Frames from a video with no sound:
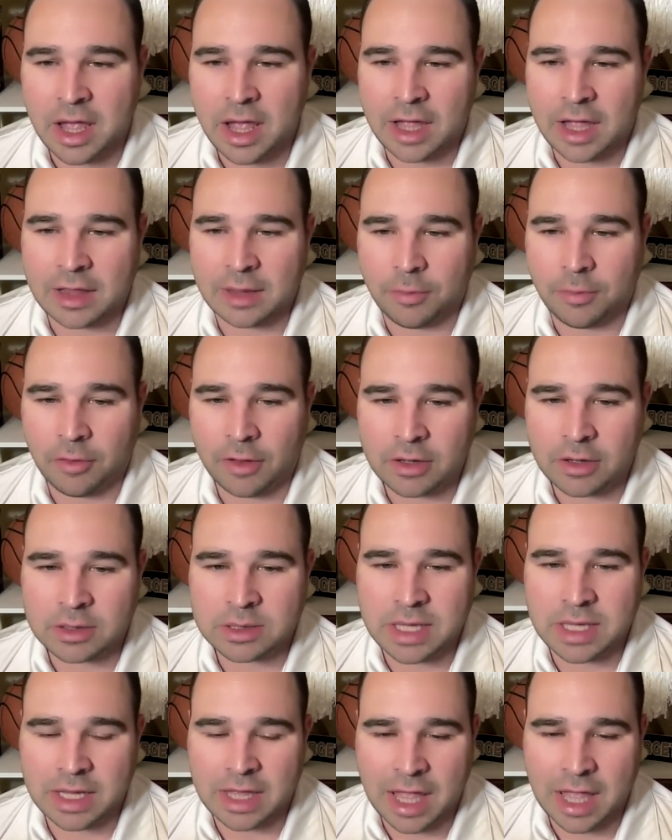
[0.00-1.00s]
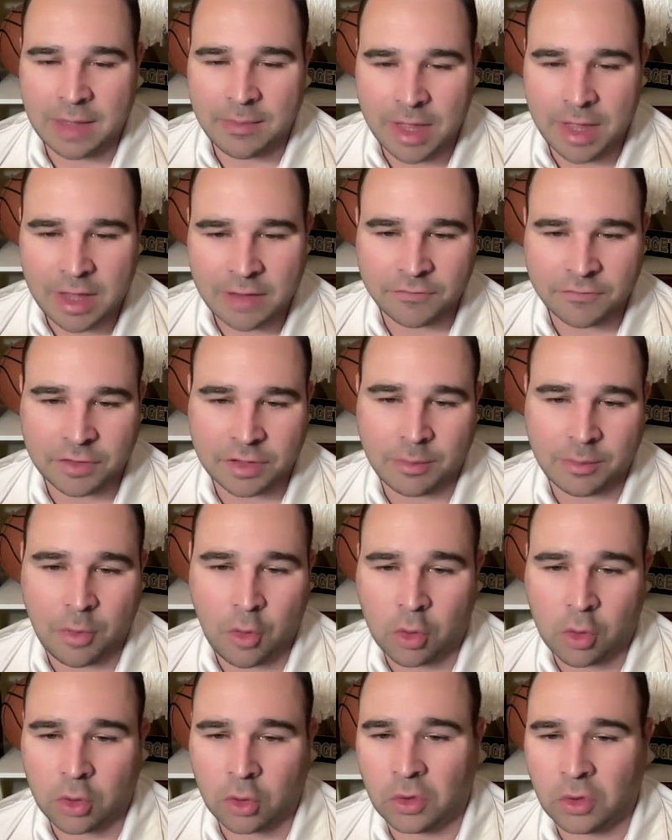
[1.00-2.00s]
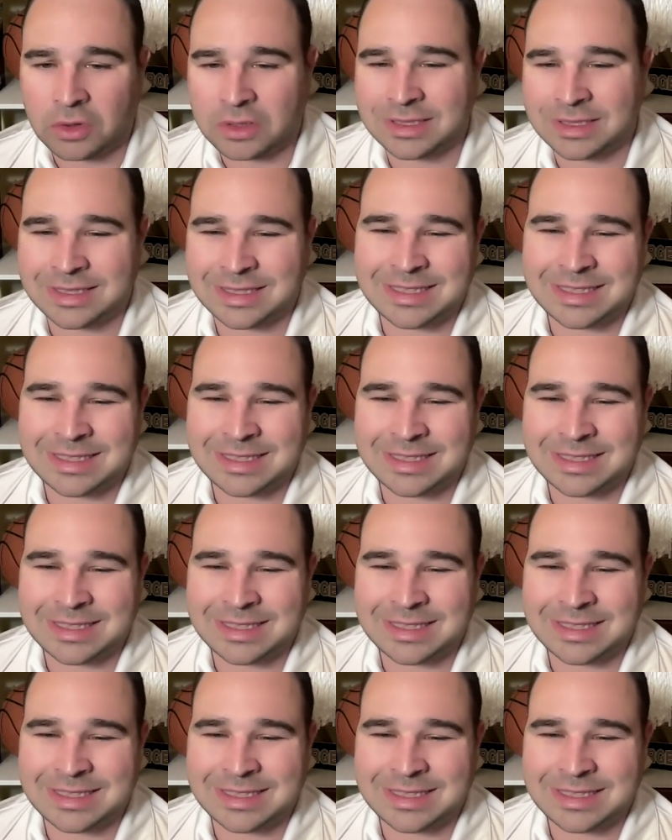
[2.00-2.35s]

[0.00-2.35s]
and the players that came in from the portal